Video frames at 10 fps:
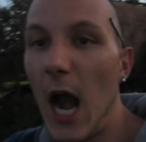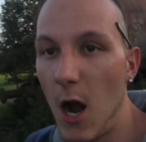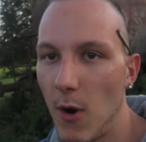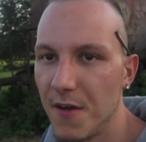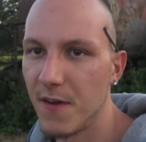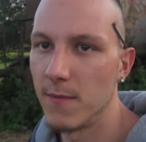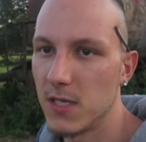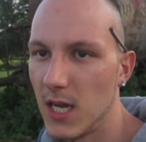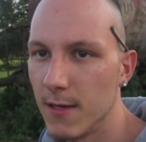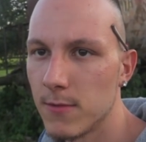Alright
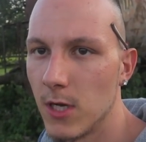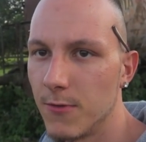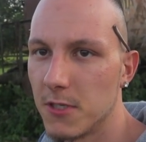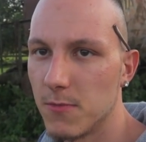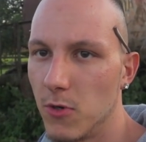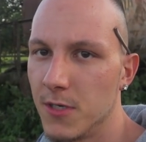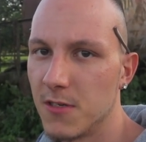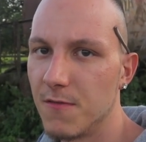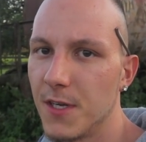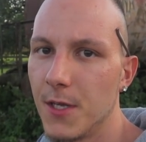fams, I'm done with exploring
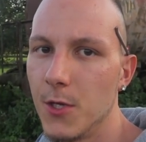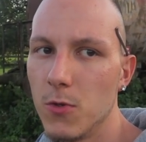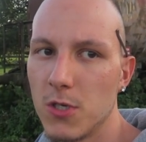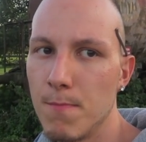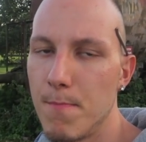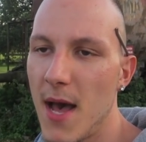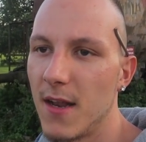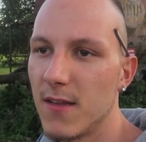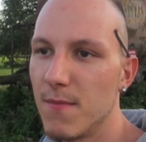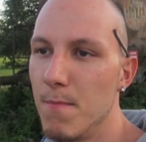this freaky huge
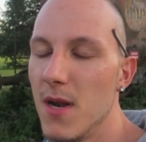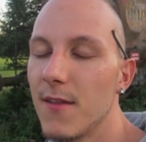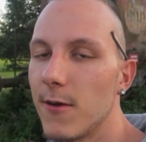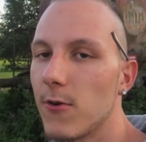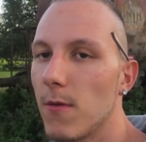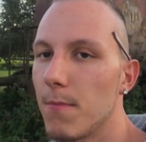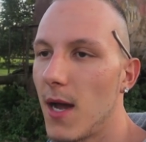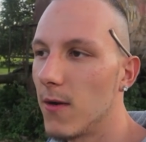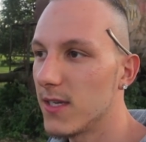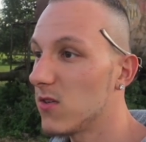abandoned military
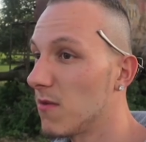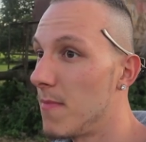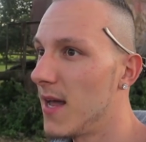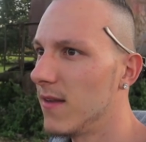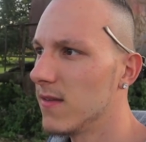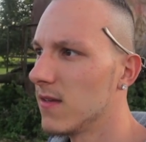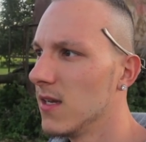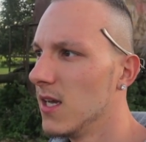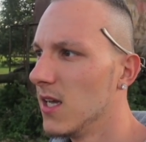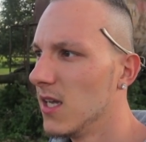compound. It's not abandoned,
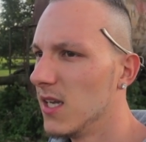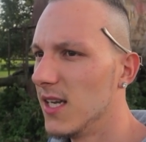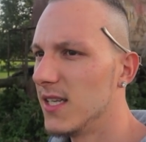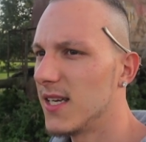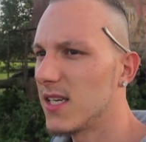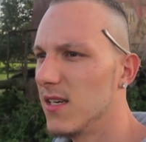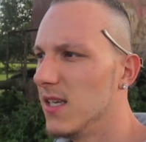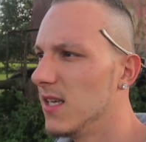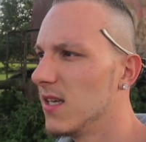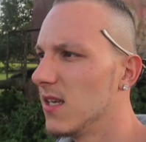it's
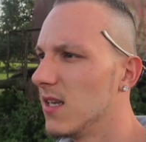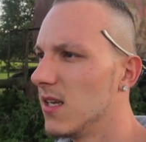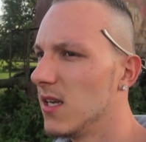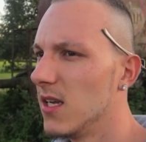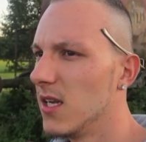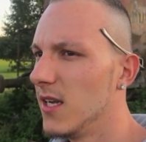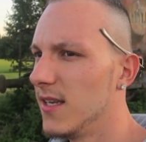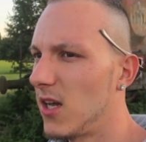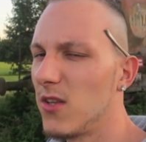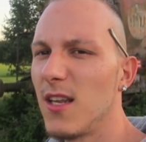actually
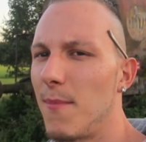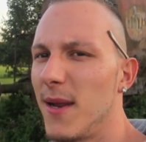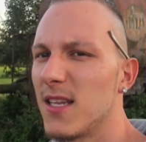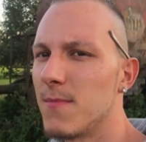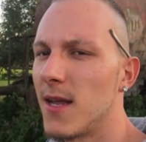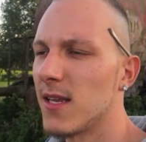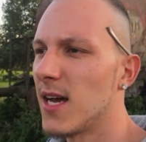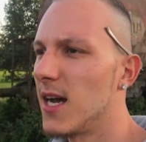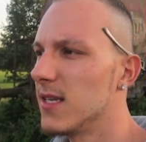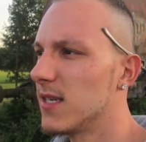only the plane is abandoned
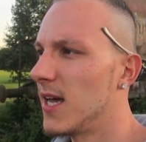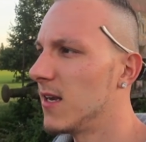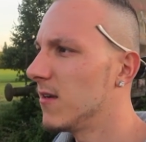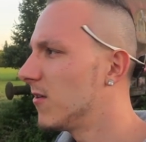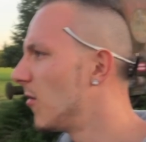guys and